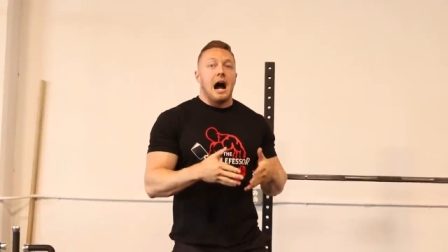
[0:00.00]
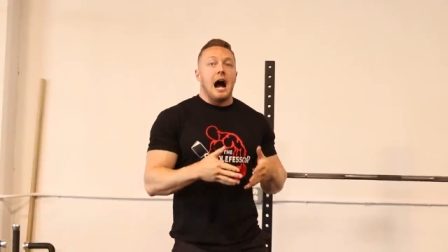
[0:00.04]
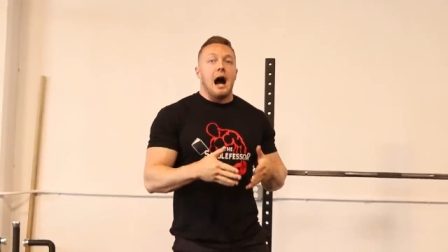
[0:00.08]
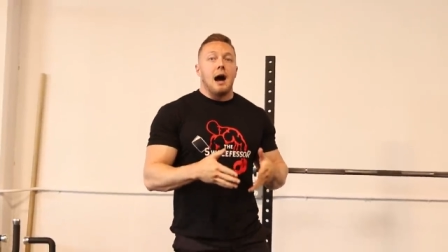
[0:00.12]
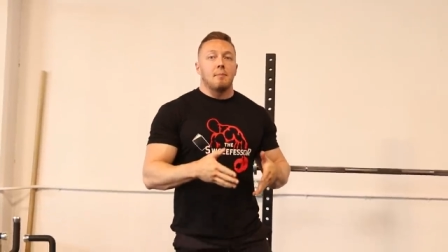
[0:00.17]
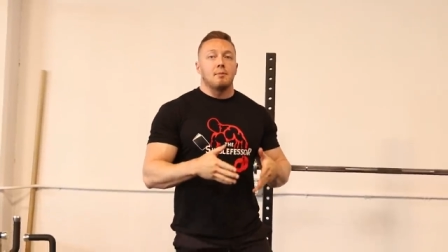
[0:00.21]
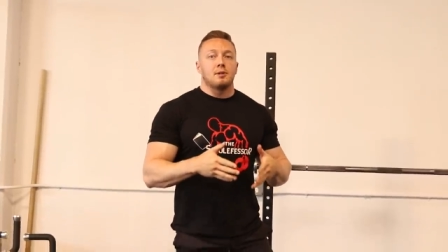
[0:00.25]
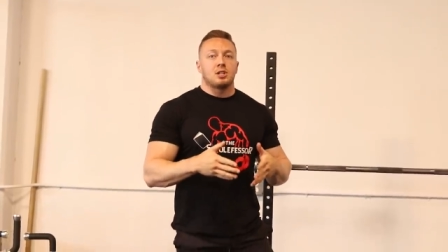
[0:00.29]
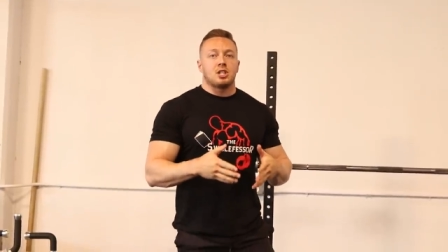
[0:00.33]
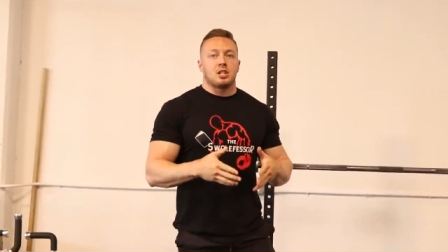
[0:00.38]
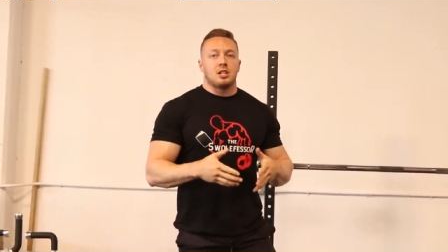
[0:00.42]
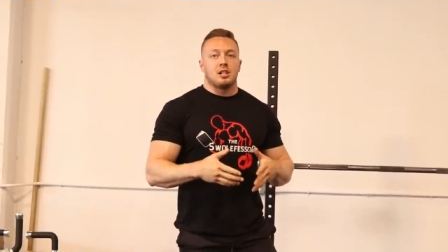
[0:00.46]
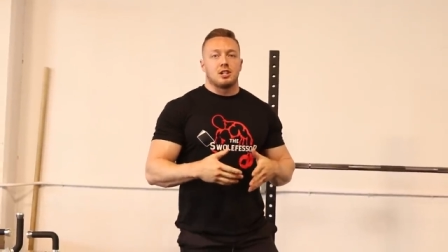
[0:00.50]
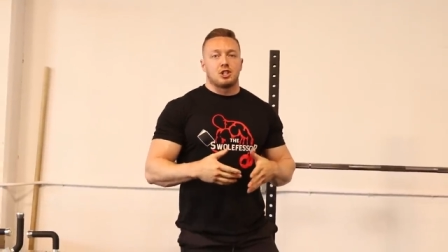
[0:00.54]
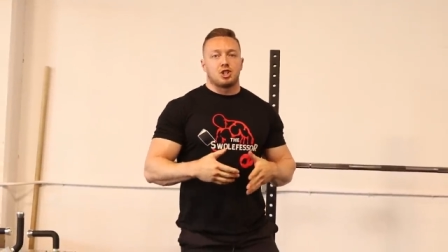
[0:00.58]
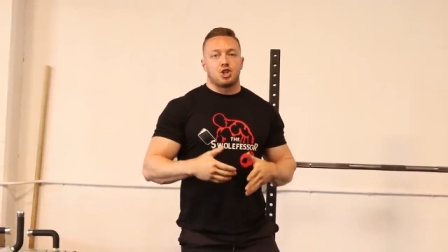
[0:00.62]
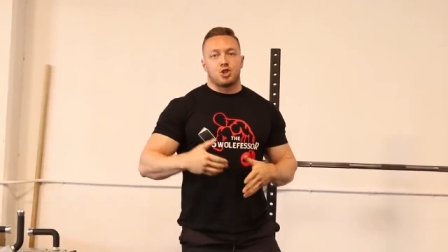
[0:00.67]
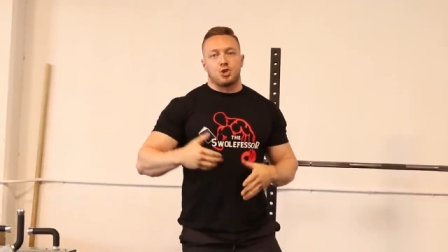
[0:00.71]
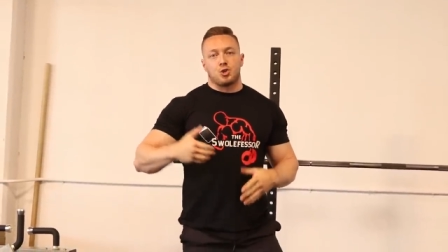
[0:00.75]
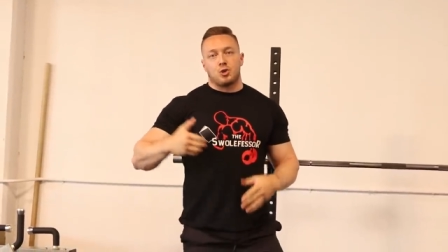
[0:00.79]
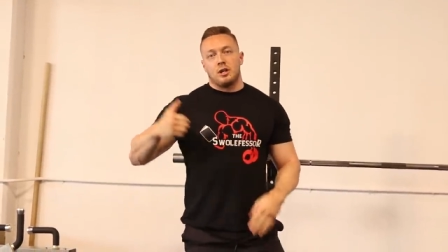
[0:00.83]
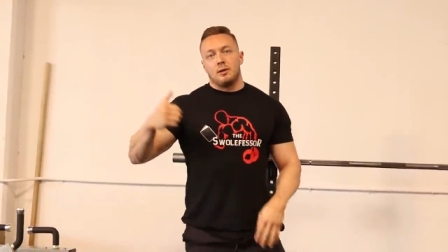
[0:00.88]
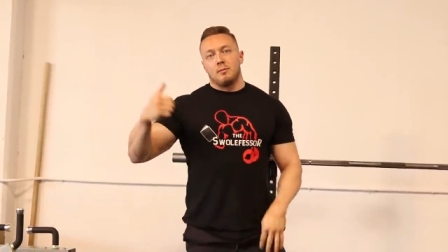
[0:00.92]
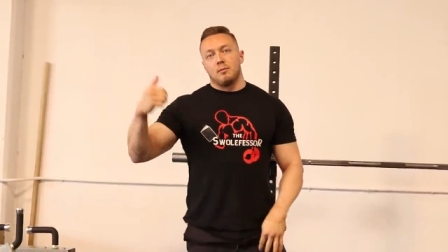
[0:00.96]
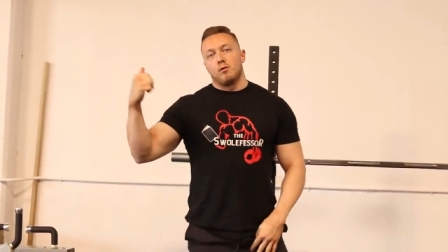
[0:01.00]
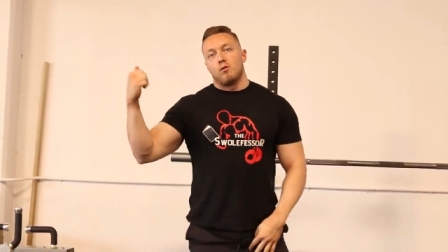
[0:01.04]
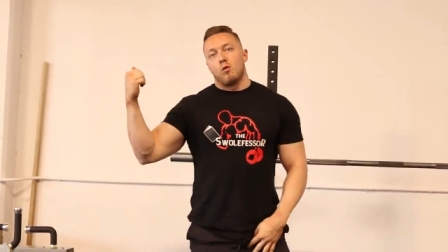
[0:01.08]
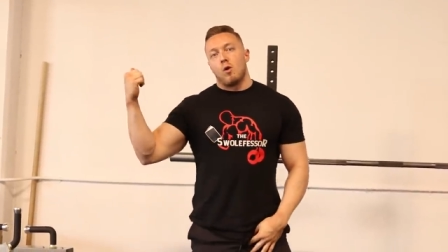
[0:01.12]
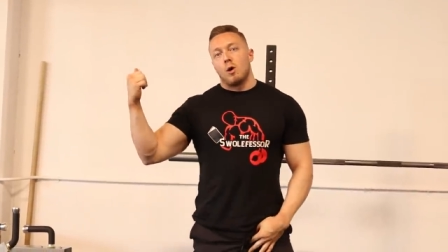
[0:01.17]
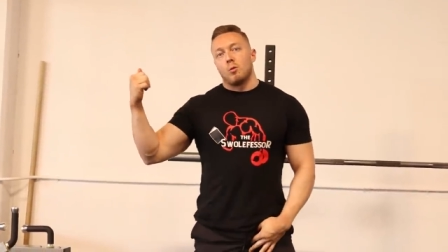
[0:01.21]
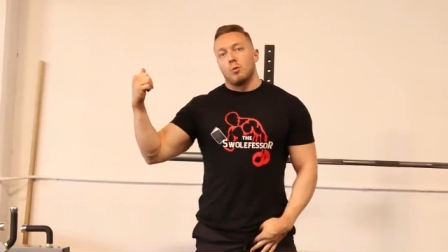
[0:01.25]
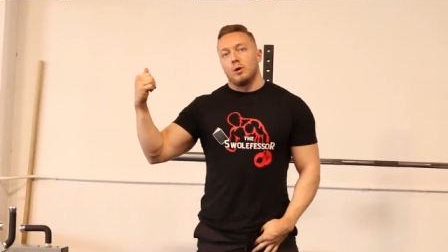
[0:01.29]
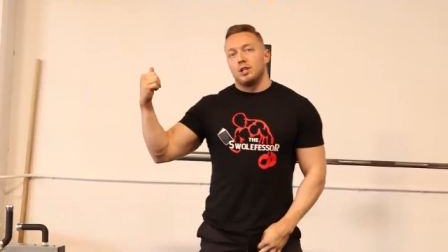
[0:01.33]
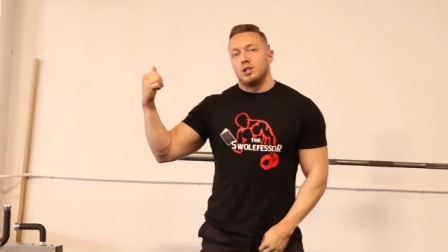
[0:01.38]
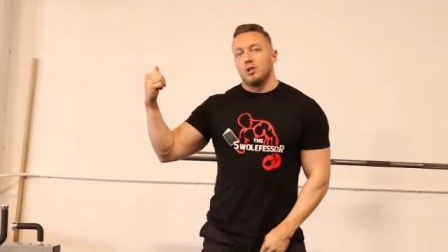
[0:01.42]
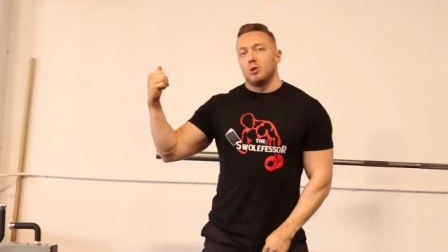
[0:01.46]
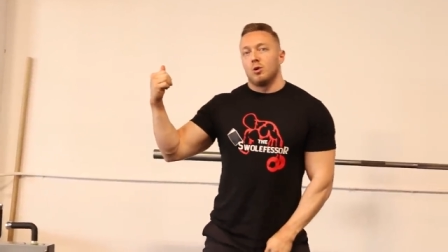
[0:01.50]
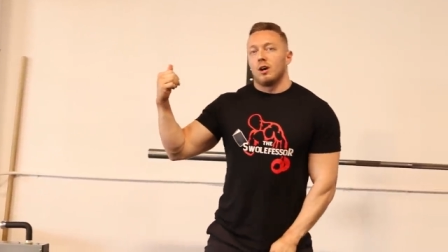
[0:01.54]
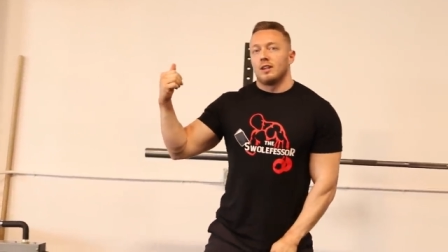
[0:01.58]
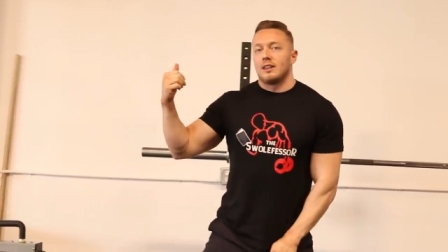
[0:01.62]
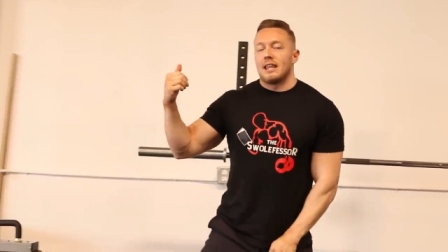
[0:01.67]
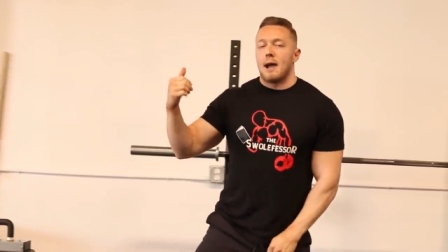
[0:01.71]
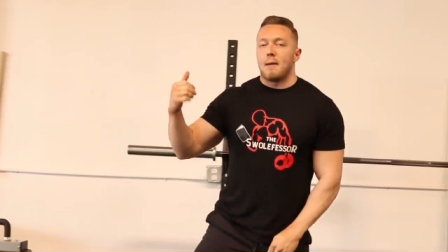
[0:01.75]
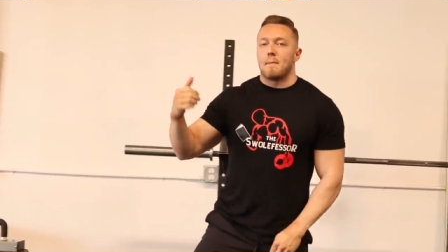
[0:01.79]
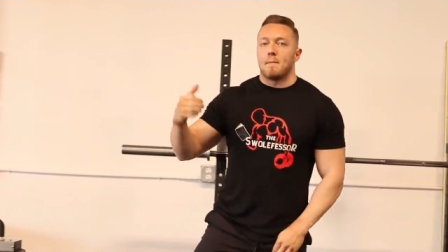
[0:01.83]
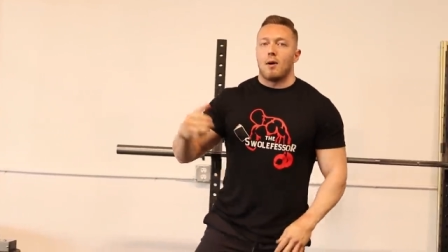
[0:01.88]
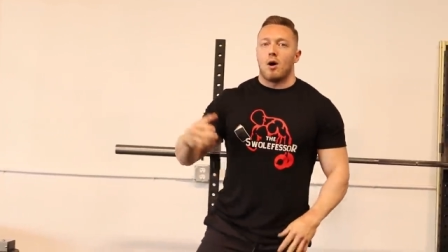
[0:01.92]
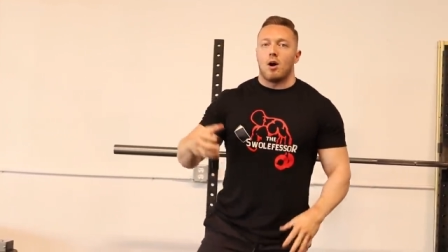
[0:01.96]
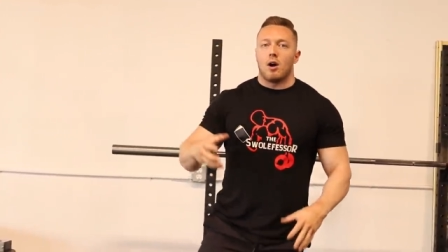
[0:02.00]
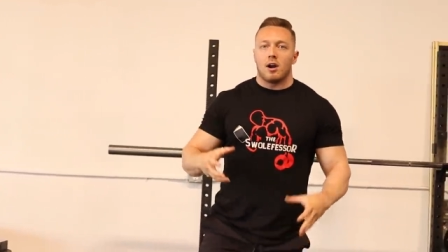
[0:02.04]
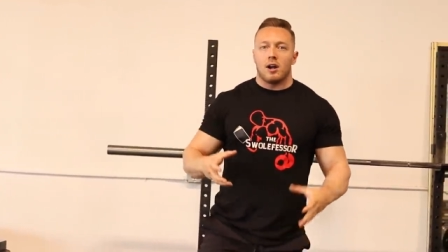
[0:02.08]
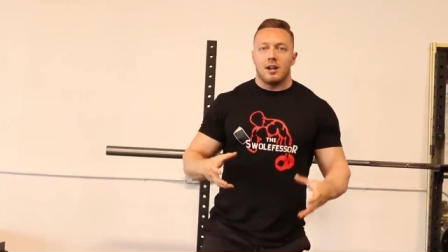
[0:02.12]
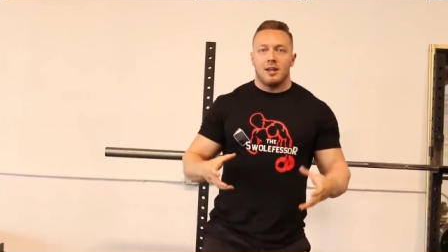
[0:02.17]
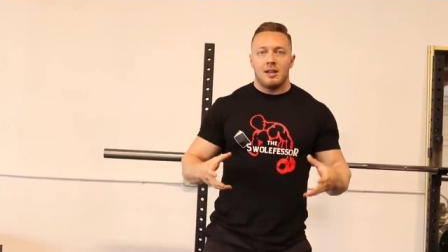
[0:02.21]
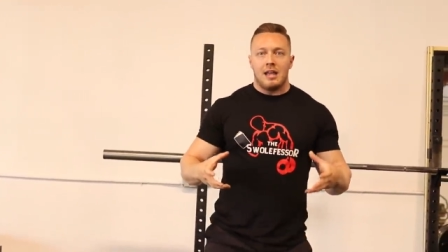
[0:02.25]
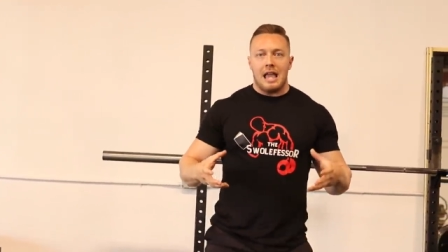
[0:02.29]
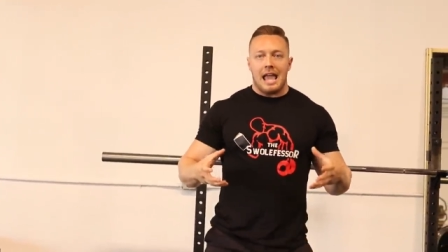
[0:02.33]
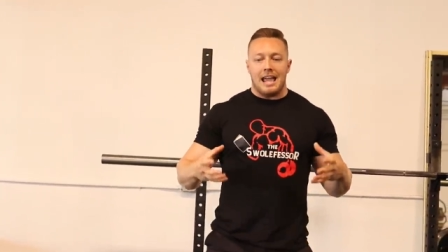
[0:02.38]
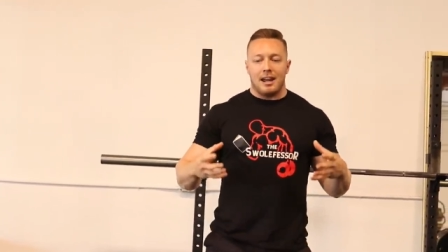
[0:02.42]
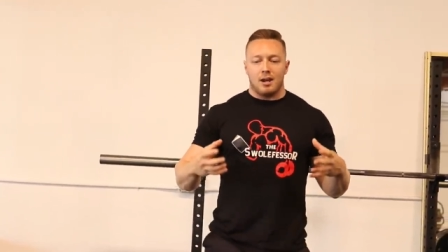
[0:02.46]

opposite extreme of what we do on that bar,